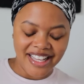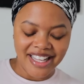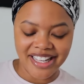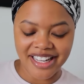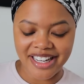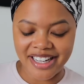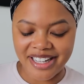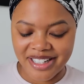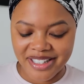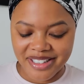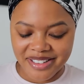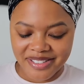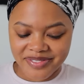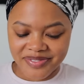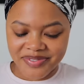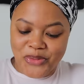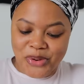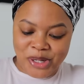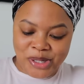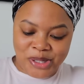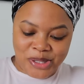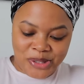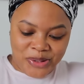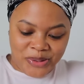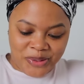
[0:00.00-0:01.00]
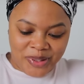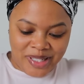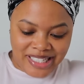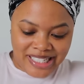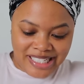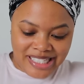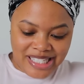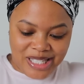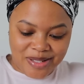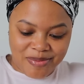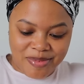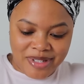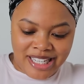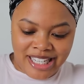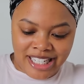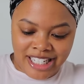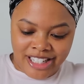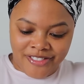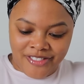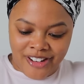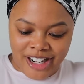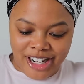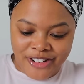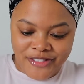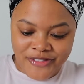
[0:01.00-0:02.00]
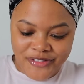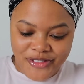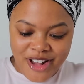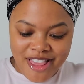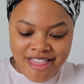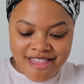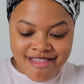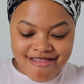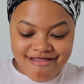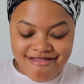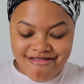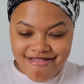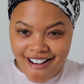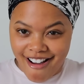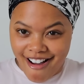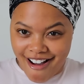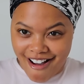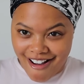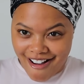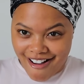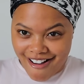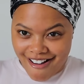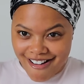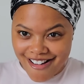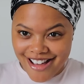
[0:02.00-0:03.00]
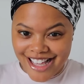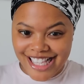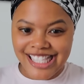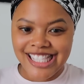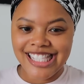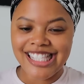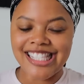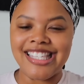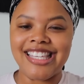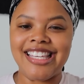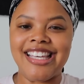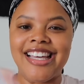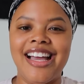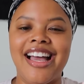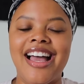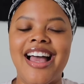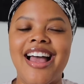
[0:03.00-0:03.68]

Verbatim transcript: Um, we're going to be getting ready for that.